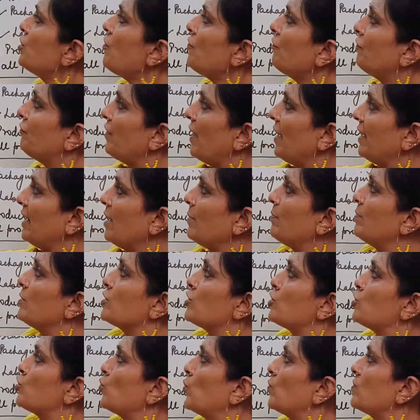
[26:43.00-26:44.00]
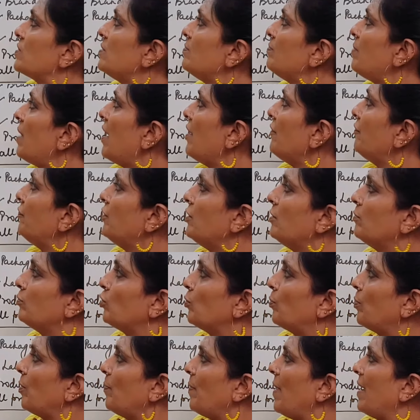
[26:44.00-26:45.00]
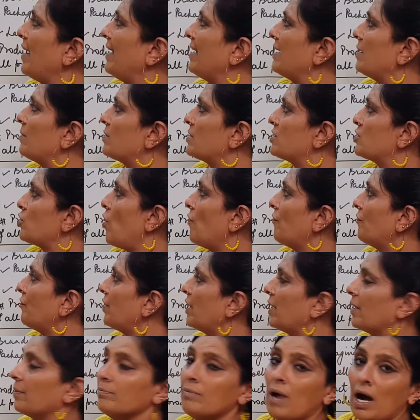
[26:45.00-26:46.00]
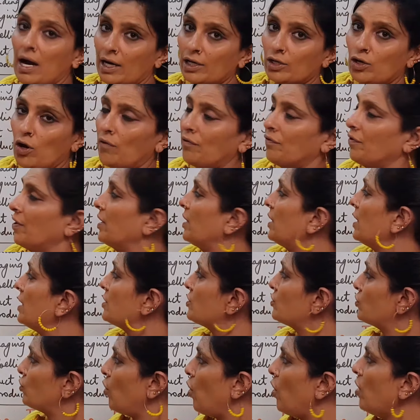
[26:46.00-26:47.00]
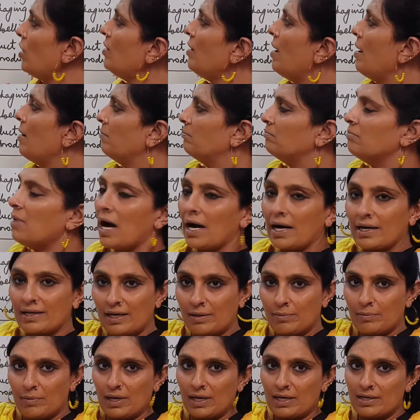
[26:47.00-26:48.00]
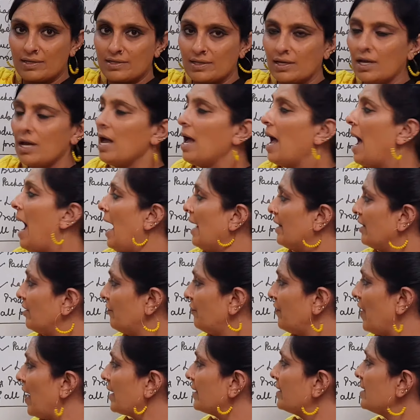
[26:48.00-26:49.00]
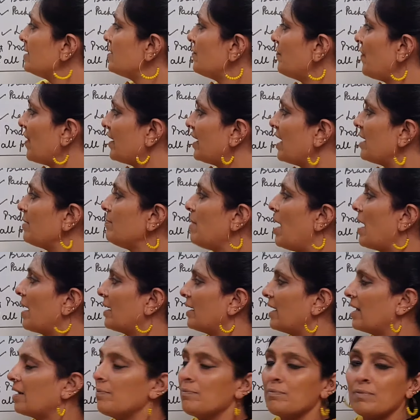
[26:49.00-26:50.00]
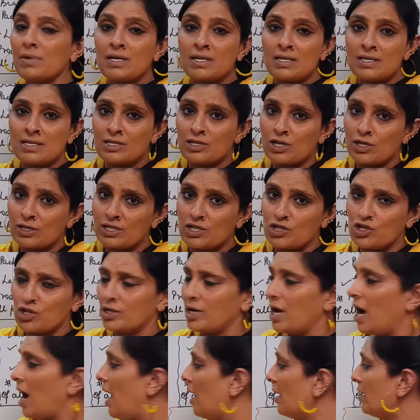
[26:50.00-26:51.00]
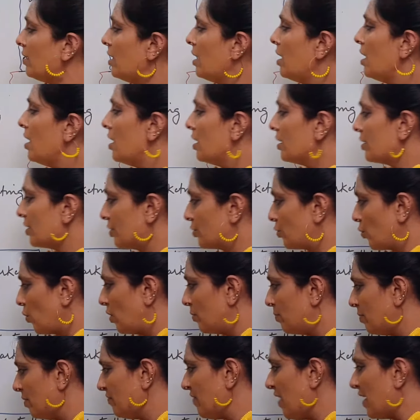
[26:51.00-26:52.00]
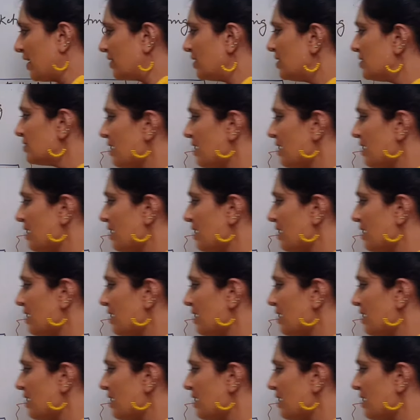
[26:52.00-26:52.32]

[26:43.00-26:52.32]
of variables chosen by a firm to prepare its market offering is called marketing mix. And the factors affecting marketing mix decision are controllable factors